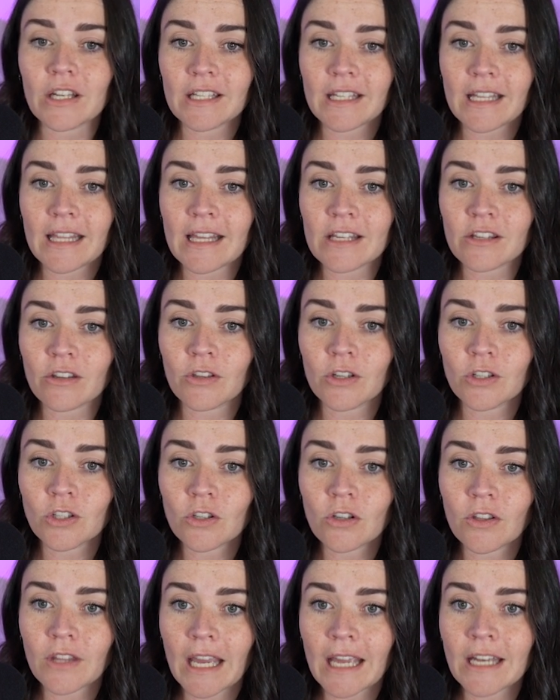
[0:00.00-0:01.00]
see there's on
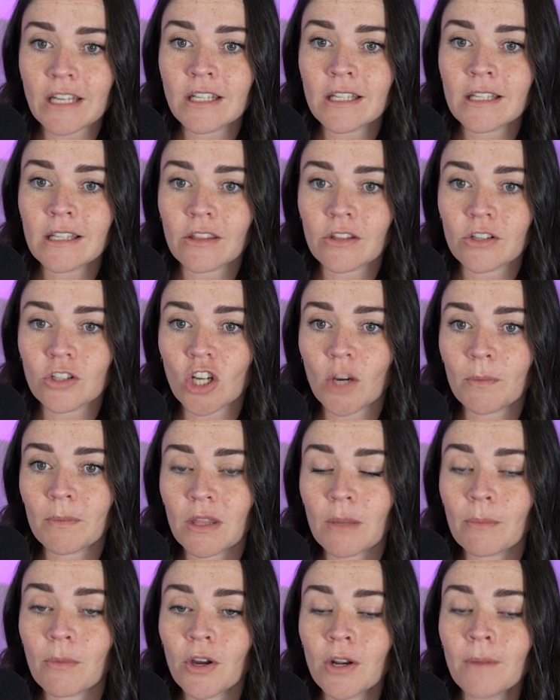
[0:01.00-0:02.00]
the edges and the top
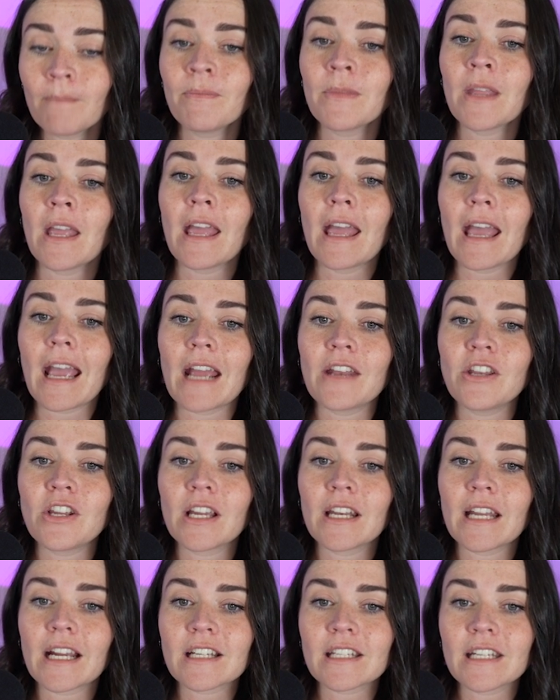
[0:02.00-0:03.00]
and the bottom, and you
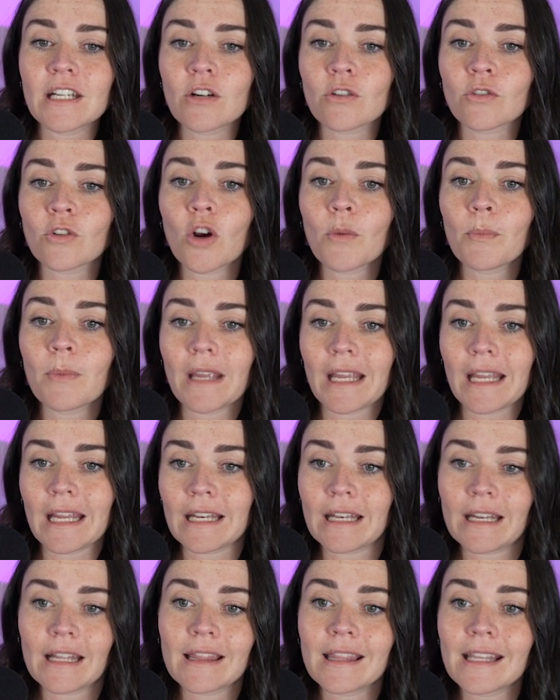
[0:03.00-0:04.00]
can actually crop in.